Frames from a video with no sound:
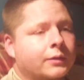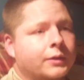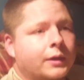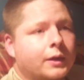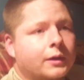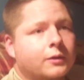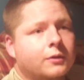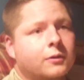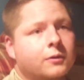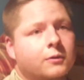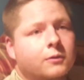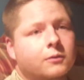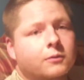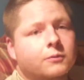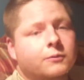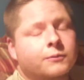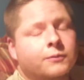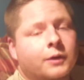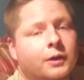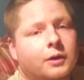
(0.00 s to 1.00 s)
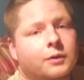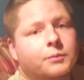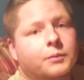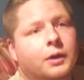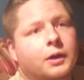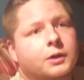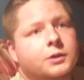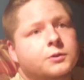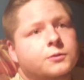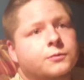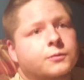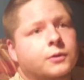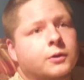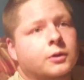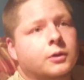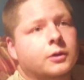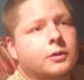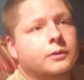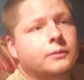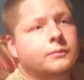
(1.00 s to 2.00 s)
I thank you very much
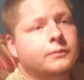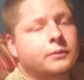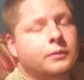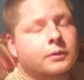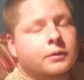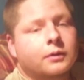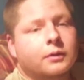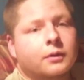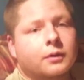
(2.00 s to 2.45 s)
for